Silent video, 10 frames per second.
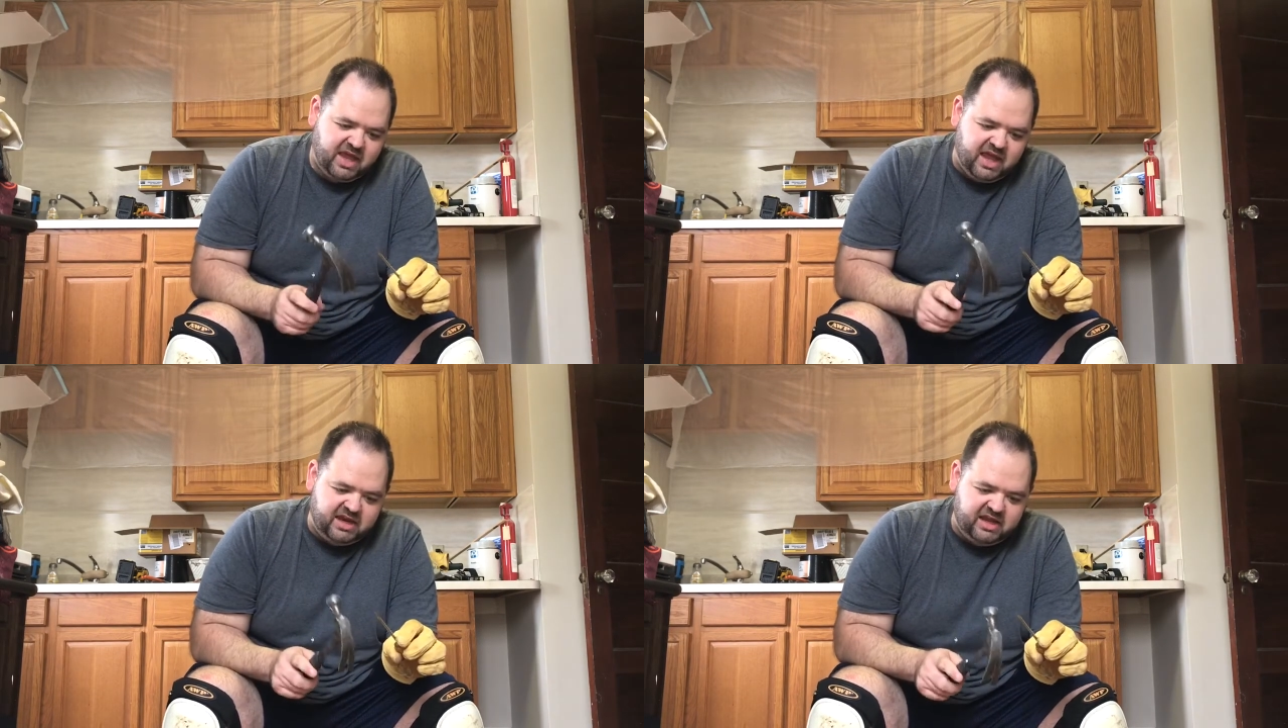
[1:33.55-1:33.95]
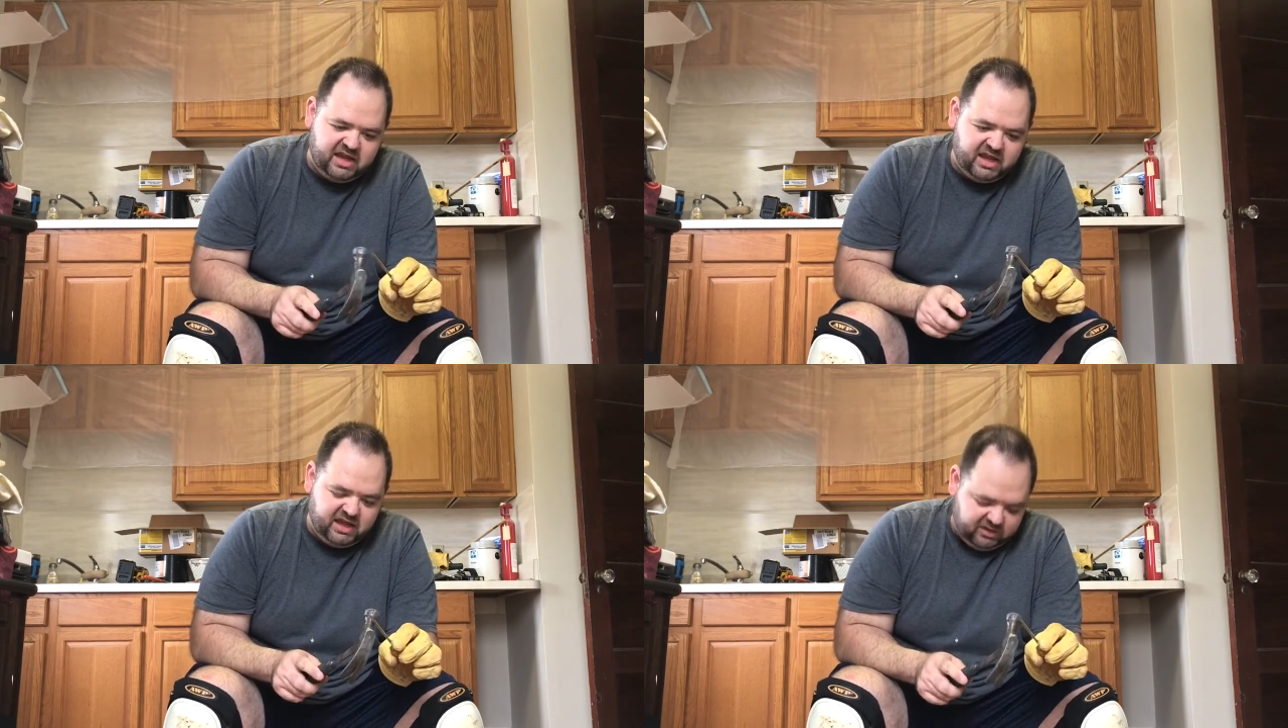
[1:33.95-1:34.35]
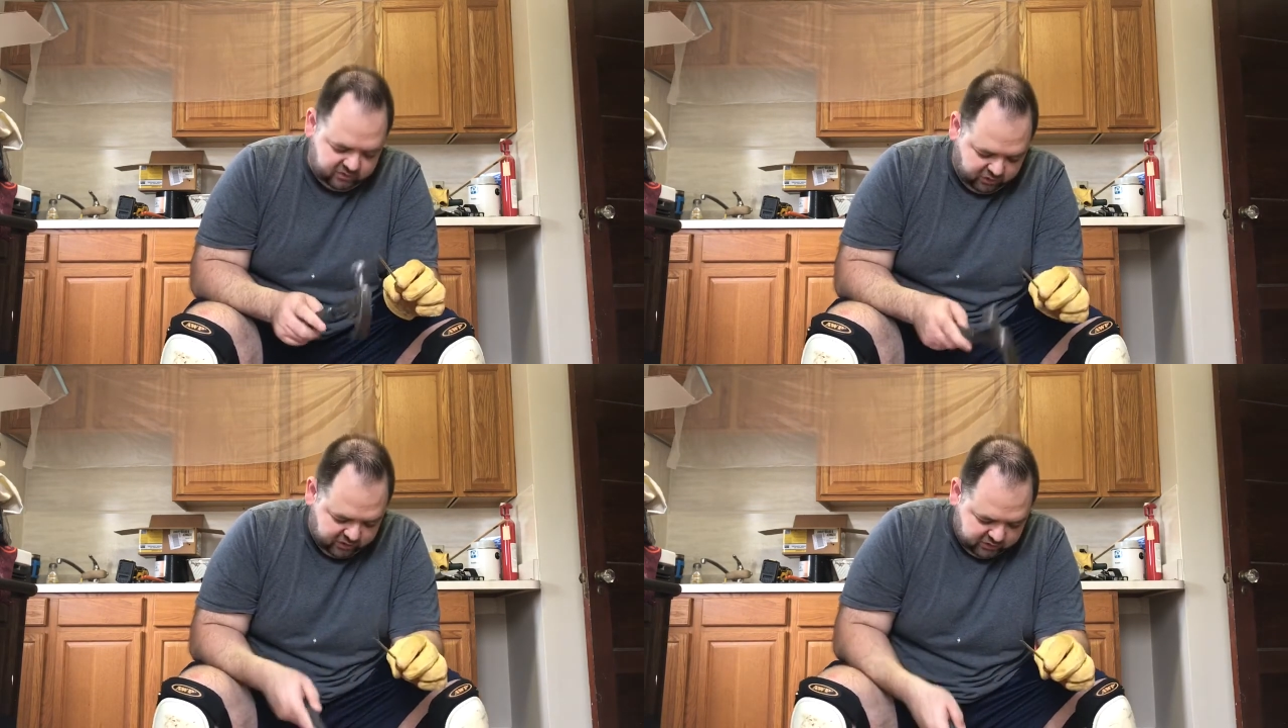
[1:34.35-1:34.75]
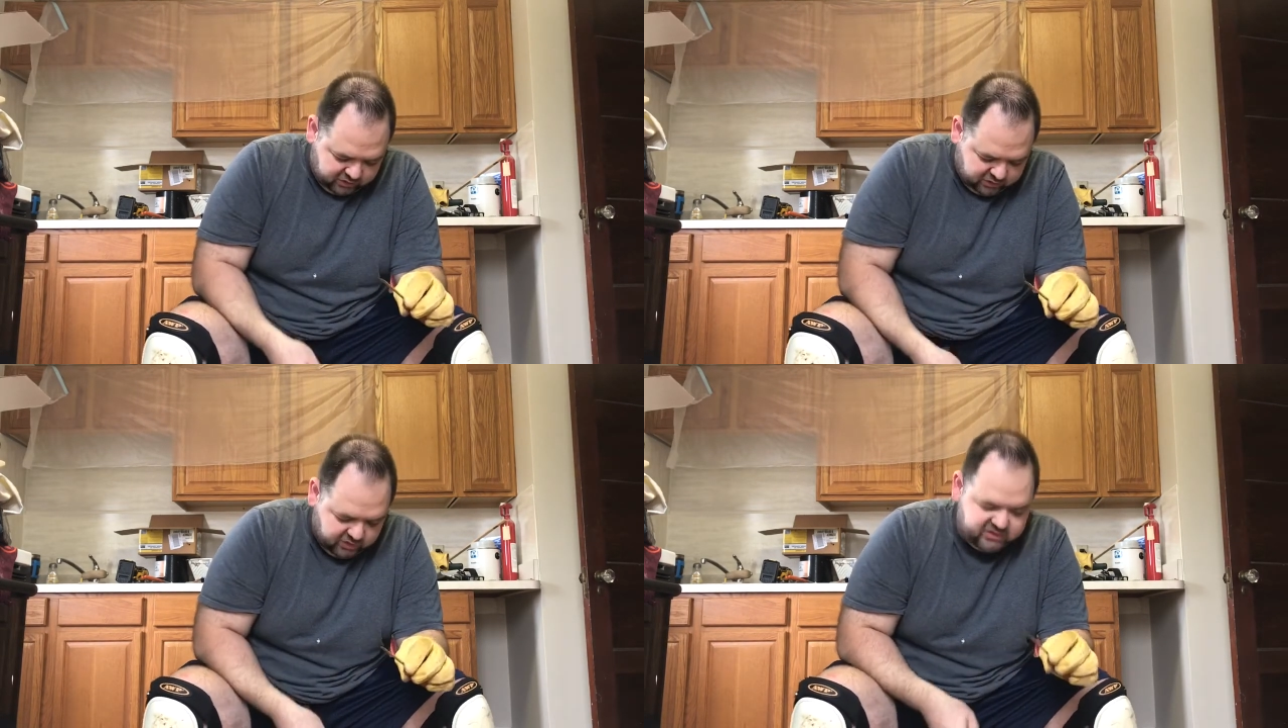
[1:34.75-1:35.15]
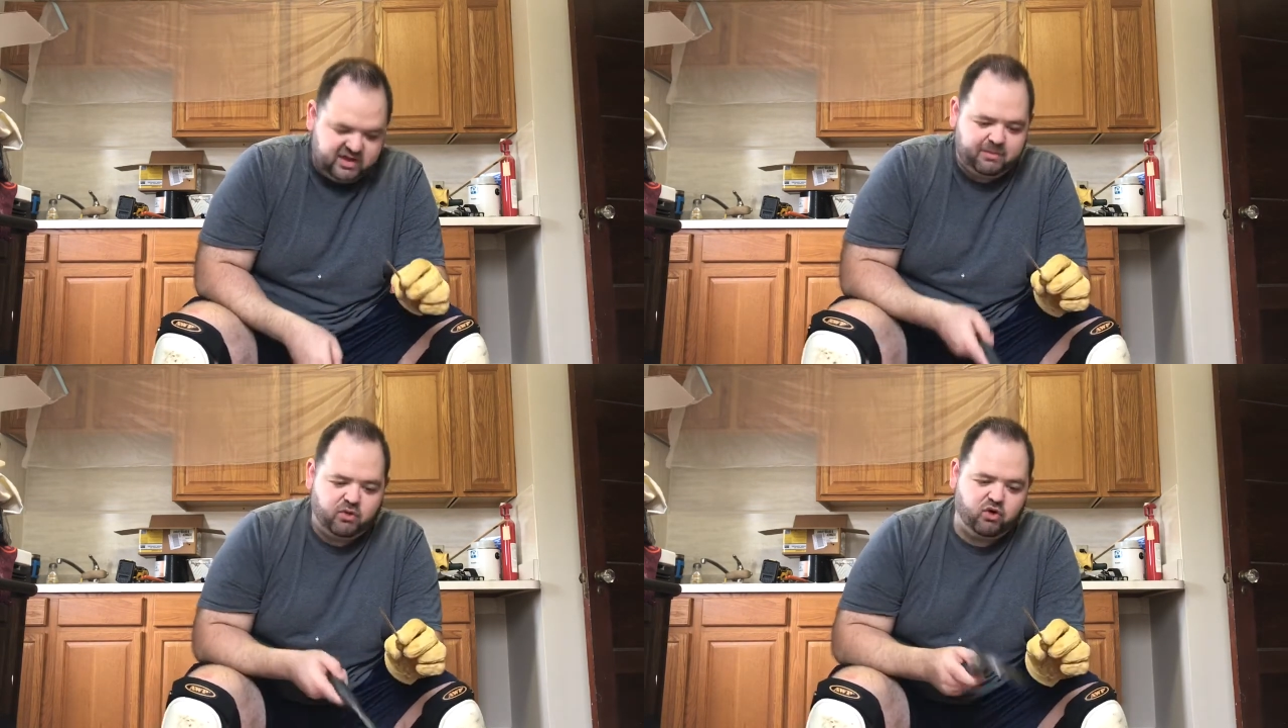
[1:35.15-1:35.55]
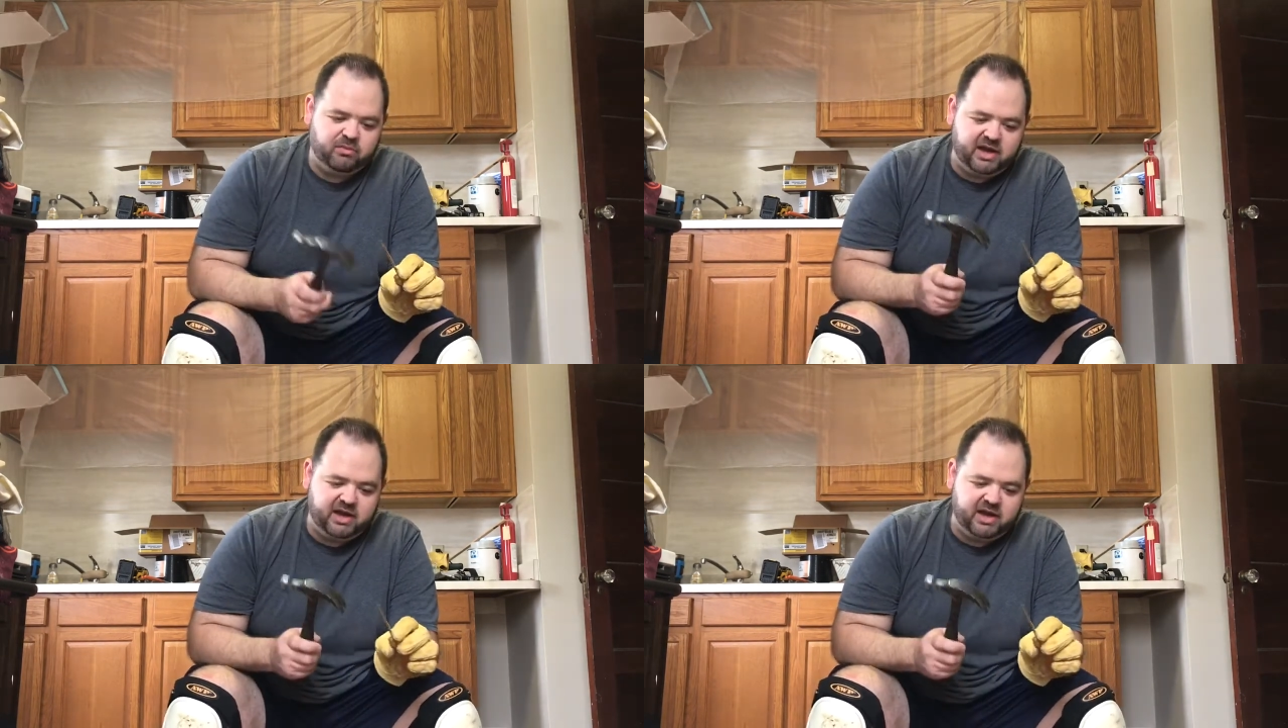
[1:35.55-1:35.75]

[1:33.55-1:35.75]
and he took a staple home